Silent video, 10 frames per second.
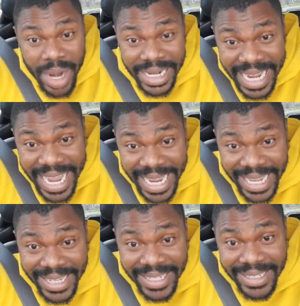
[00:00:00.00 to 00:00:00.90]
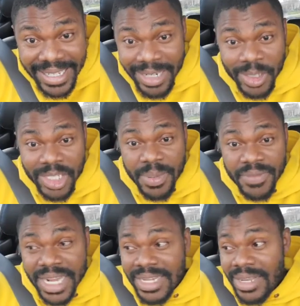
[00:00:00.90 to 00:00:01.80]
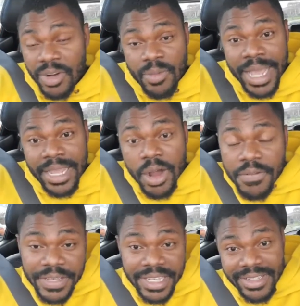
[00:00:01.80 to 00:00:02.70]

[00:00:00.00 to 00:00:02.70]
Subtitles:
$20 to KFC in one day.